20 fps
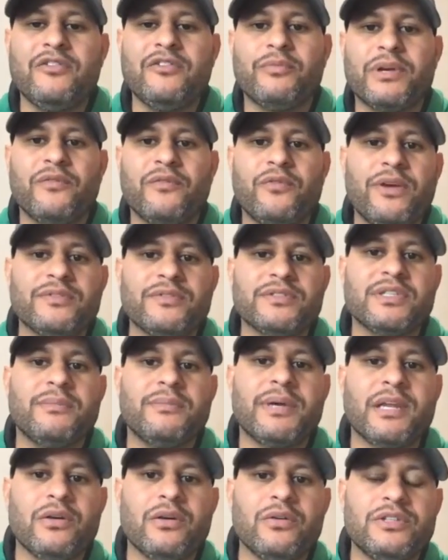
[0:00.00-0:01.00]
But if you have
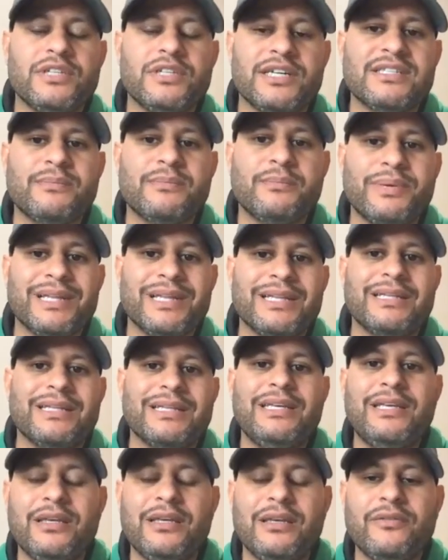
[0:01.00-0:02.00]
somebody who doesn't
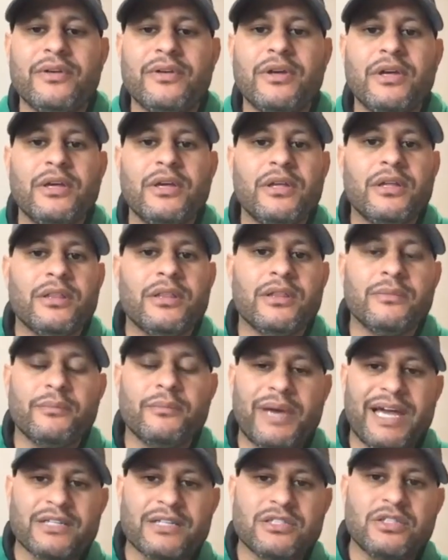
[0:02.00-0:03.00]
believe
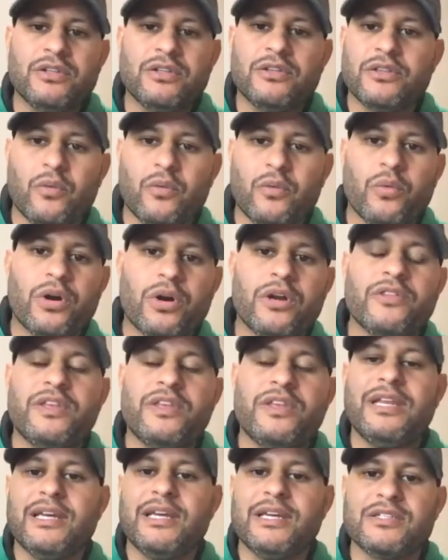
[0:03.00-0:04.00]
back to the
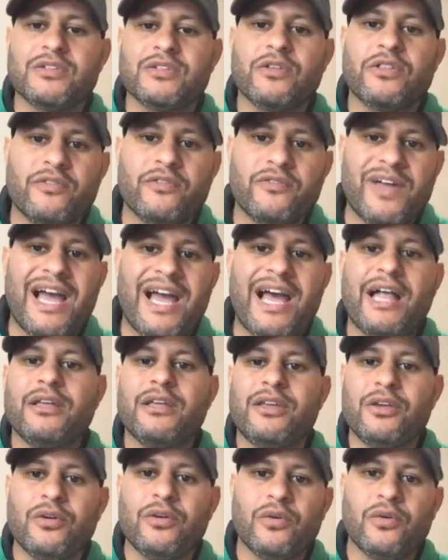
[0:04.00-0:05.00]
worthiness or their
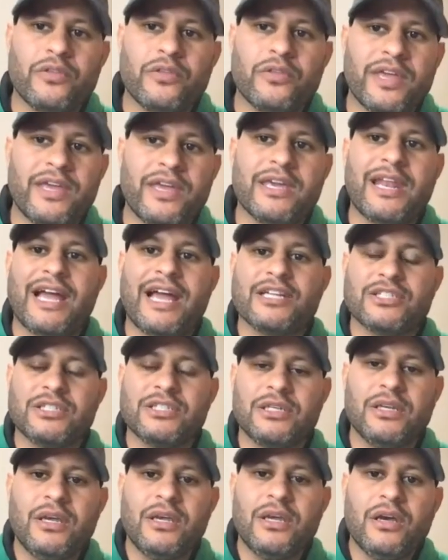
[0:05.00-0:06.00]
value or they can
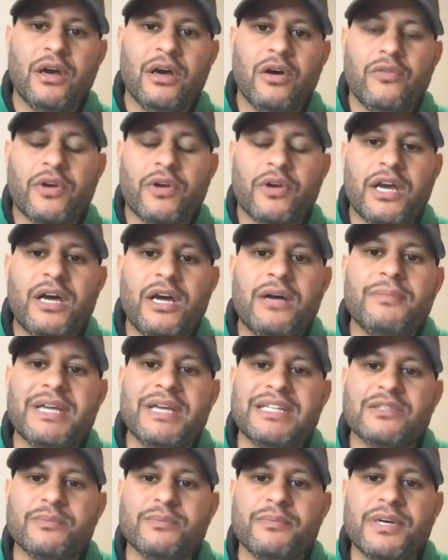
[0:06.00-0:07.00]
actually overcome,
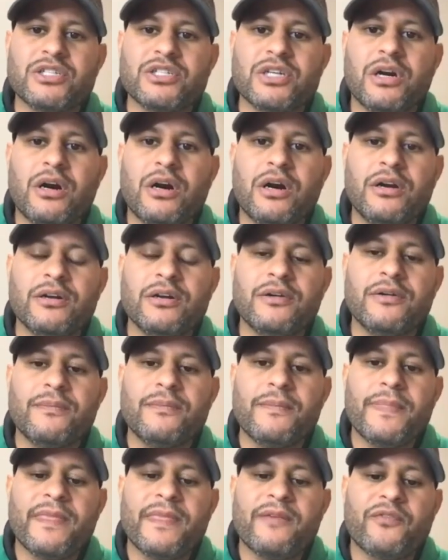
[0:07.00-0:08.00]
it's much harder
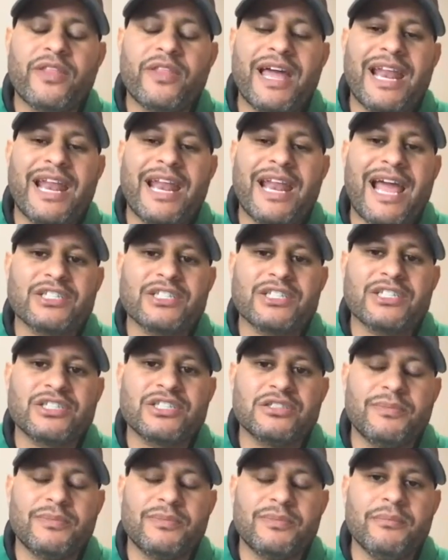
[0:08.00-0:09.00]
for that
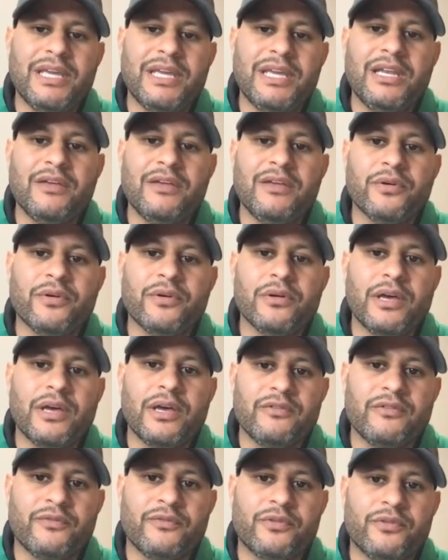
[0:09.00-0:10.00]
action to be meaningful
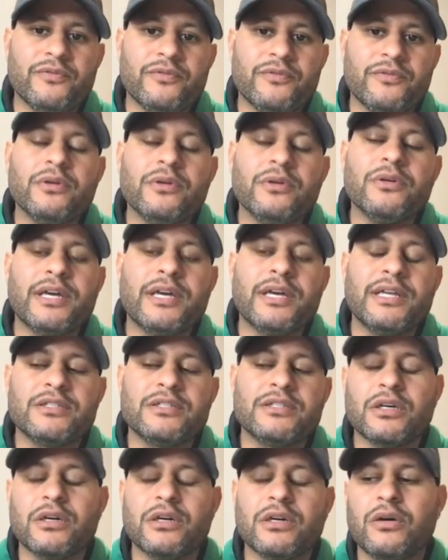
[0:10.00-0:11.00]
and fruitful. And
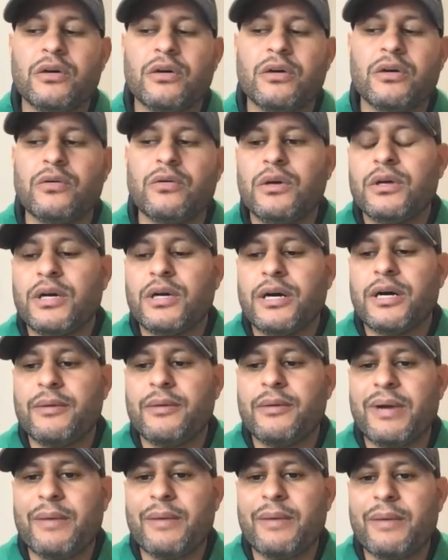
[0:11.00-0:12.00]
so
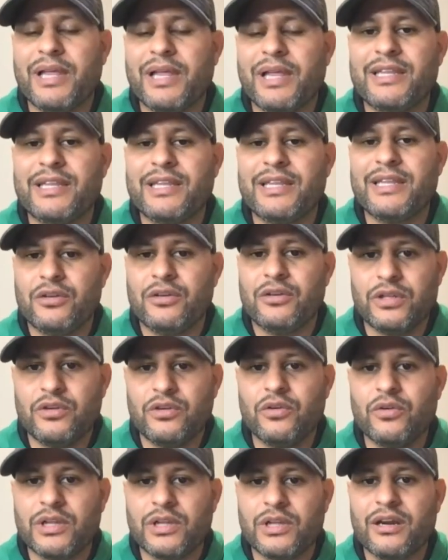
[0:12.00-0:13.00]
I'm glad that
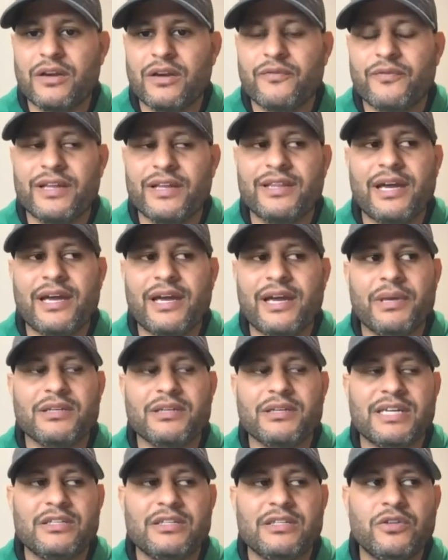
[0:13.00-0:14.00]
you clarified that
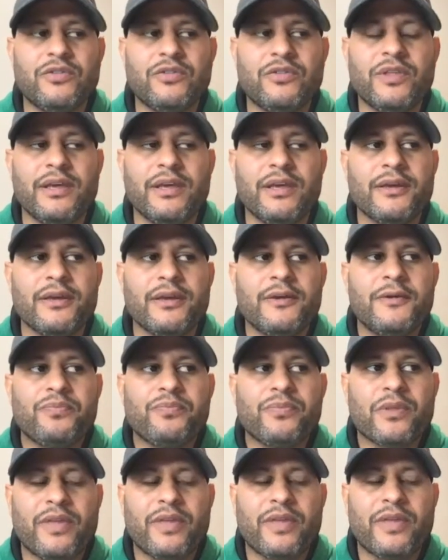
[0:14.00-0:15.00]
because I do think
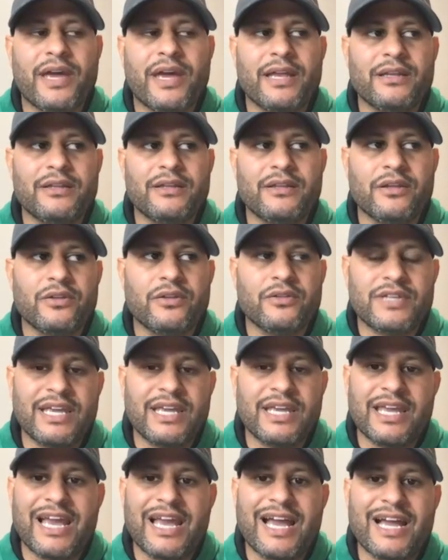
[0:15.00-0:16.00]
that
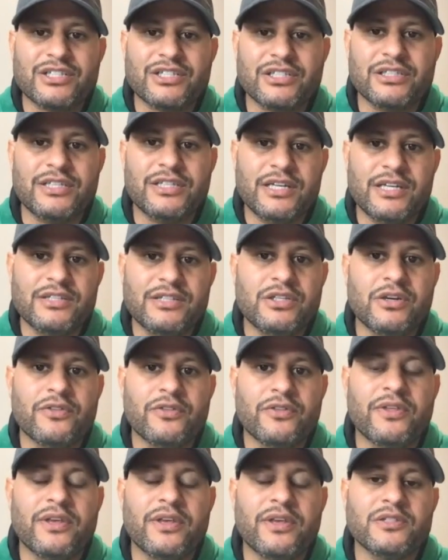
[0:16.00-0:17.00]
taking action does cure
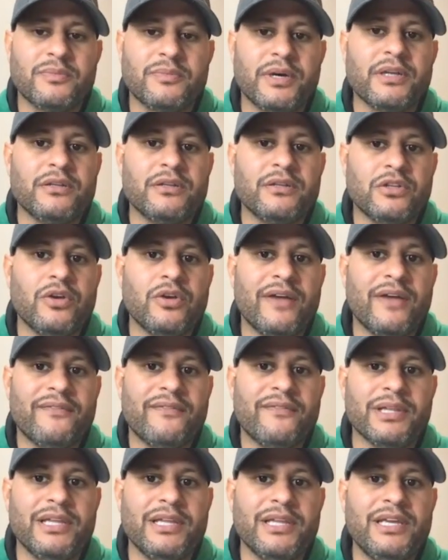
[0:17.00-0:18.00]
things, but you have to
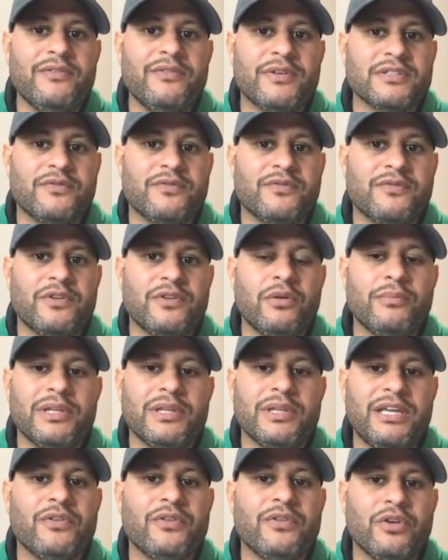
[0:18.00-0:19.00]
believe because if you don't
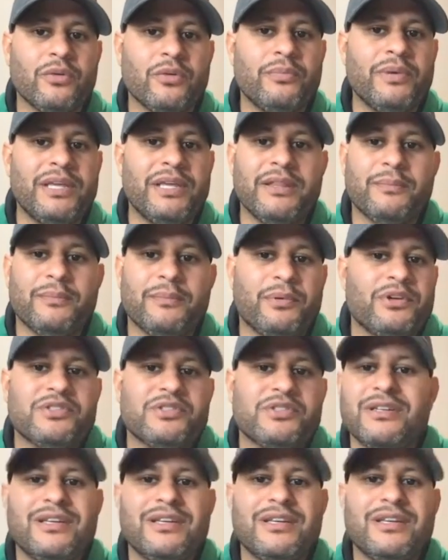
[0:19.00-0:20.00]
believe, you'll be the
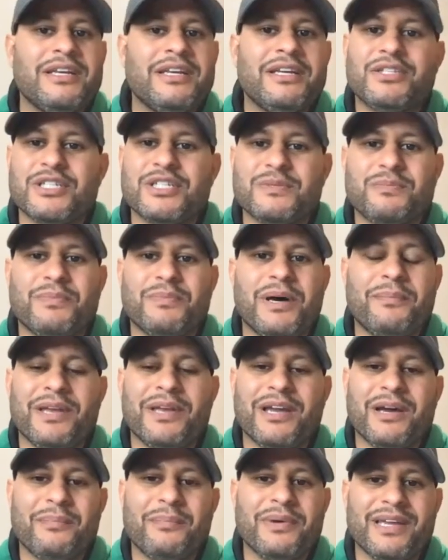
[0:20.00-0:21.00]
person just bumping
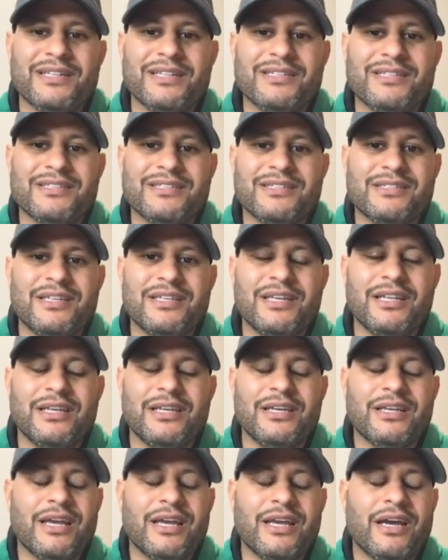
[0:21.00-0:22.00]
up against the
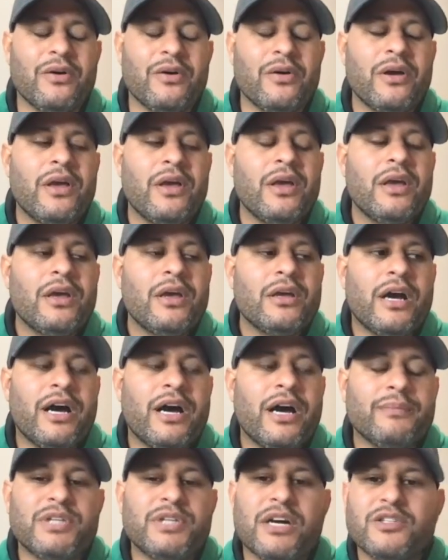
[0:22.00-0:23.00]
ceiling. Now,
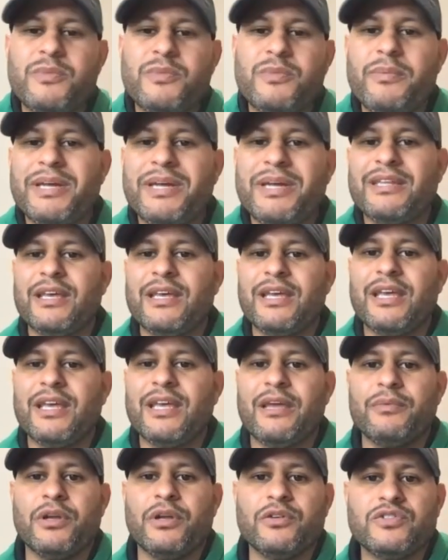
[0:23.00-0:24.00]
talk to me about the
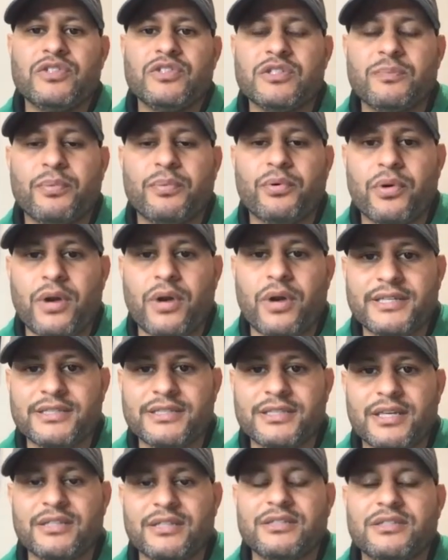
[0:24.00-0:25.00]
hypnosis
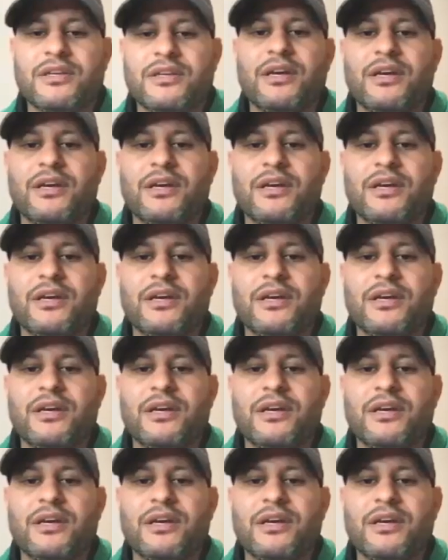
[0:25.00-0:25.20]
process.